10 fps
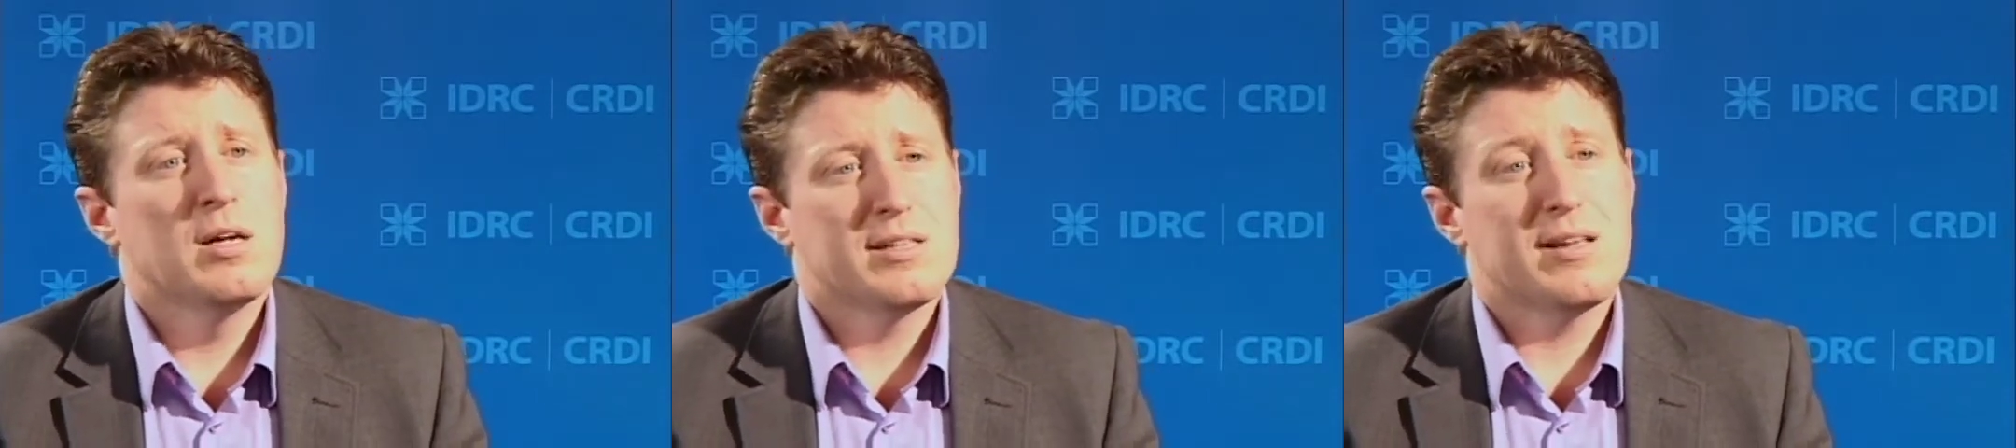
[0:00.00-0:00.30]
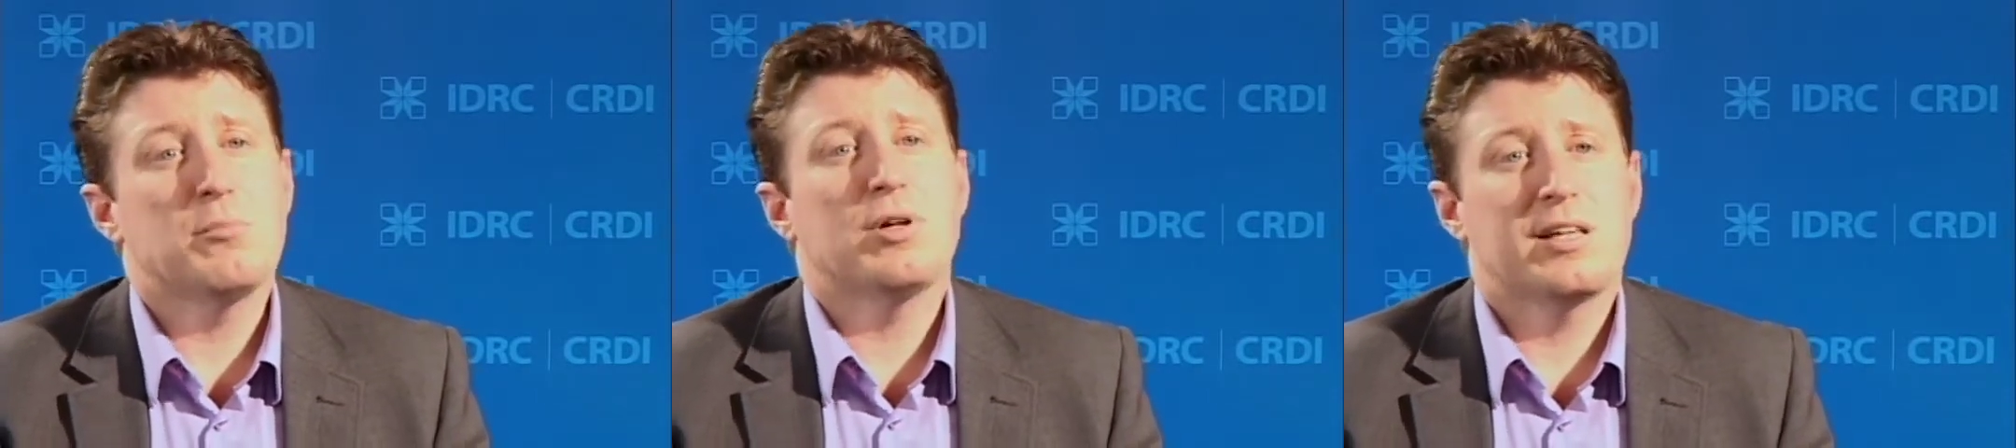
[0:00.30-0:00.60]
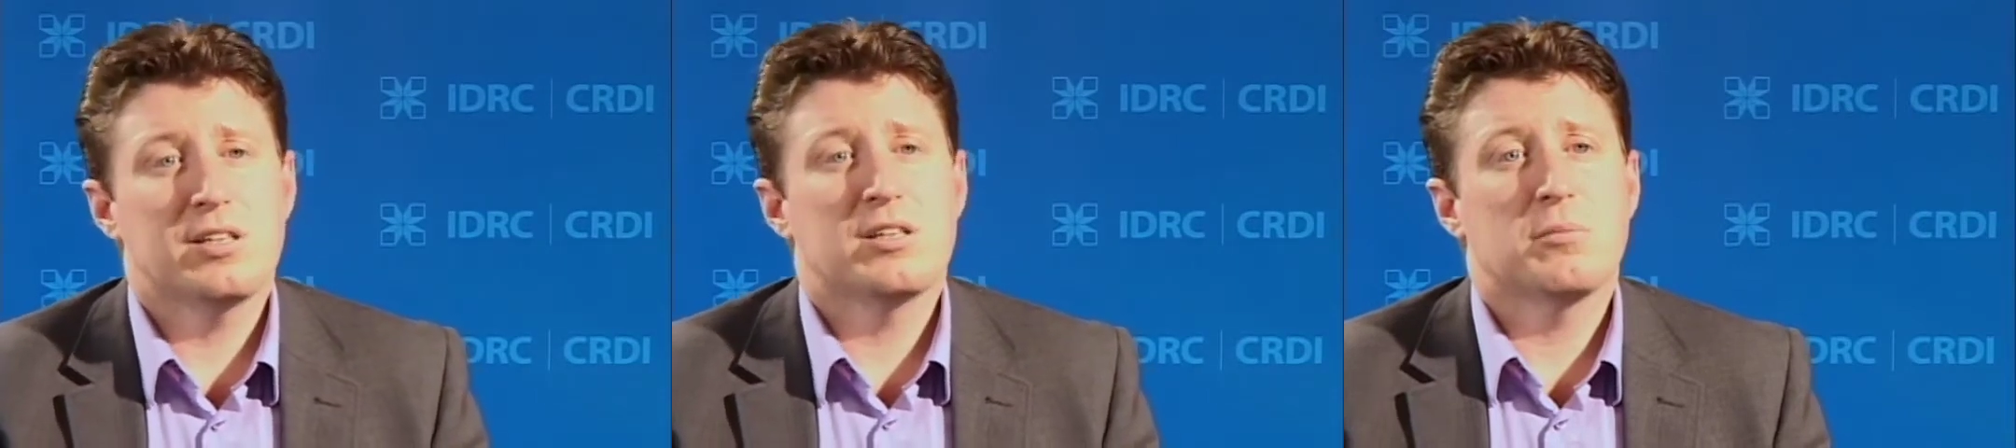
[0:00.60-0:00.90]
some
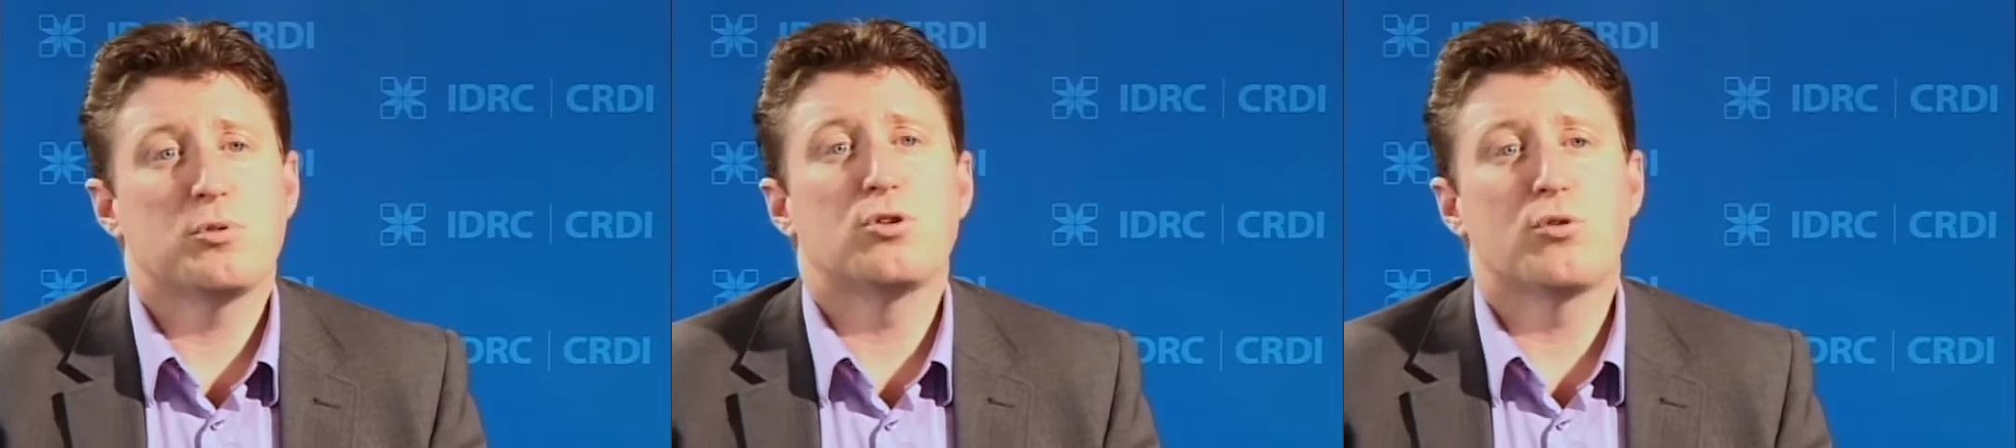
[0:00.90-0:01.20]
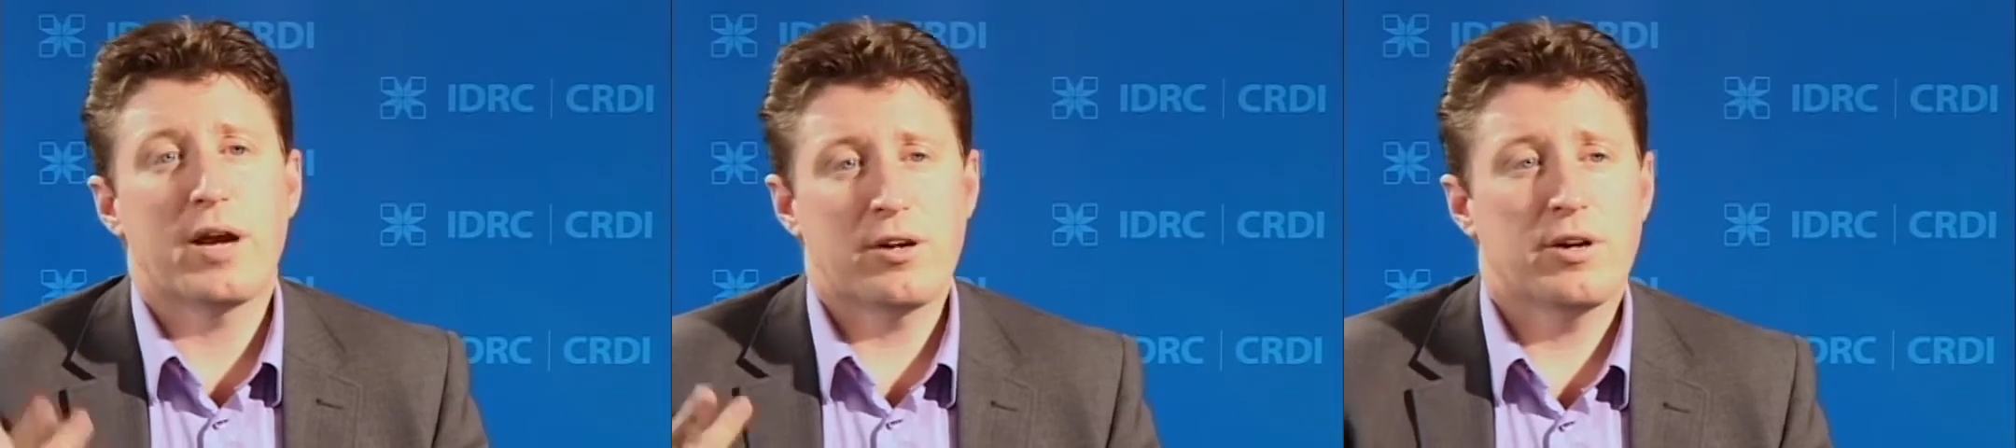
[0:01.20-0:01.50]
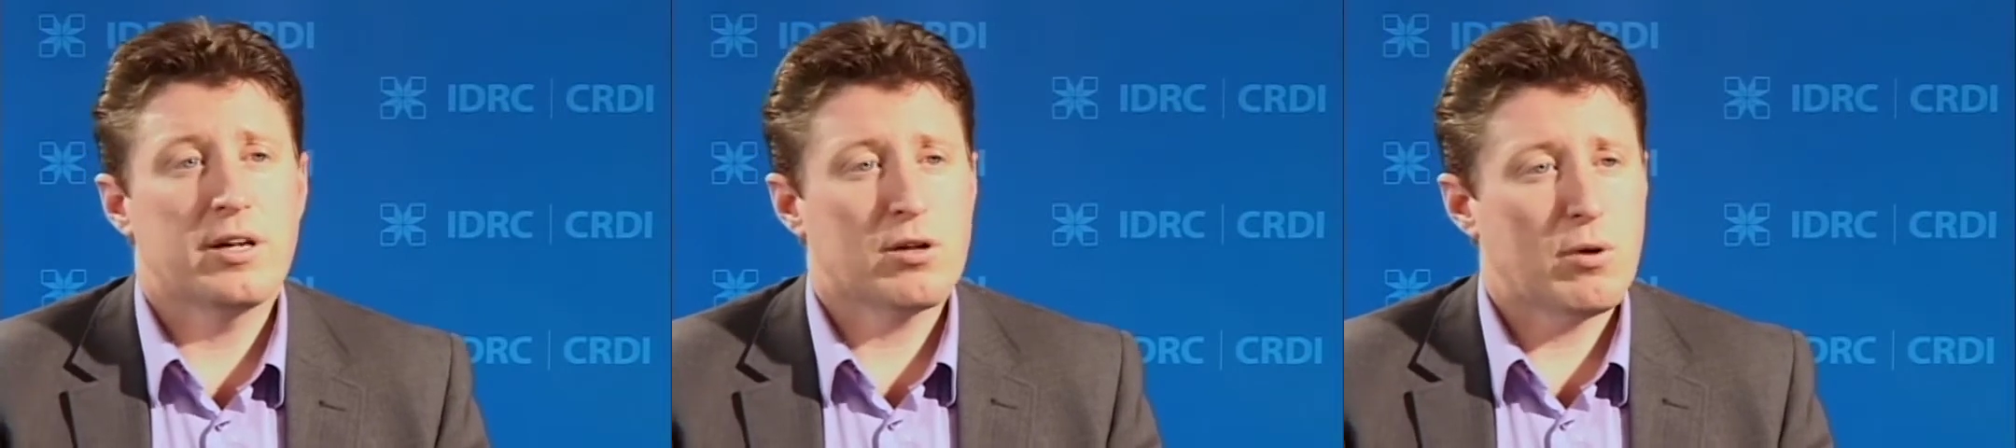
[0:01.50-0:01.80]
relationship to greater
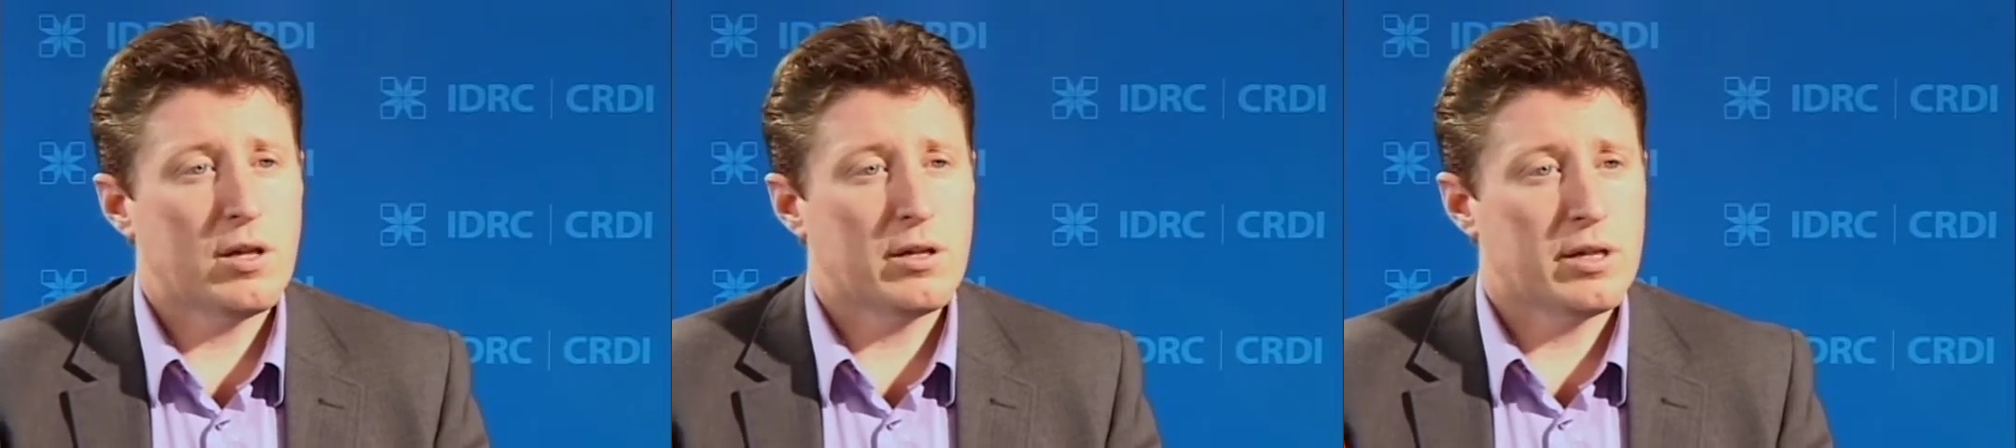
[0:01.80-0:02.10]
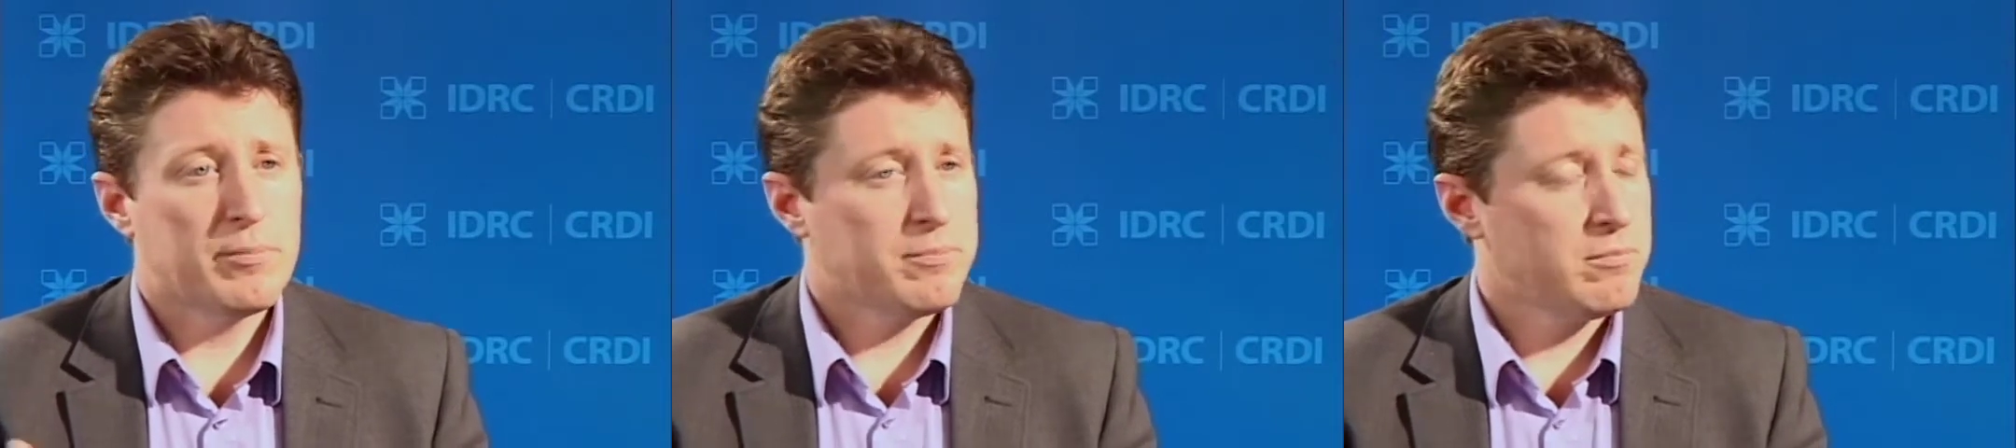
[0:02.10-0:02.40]
inequality.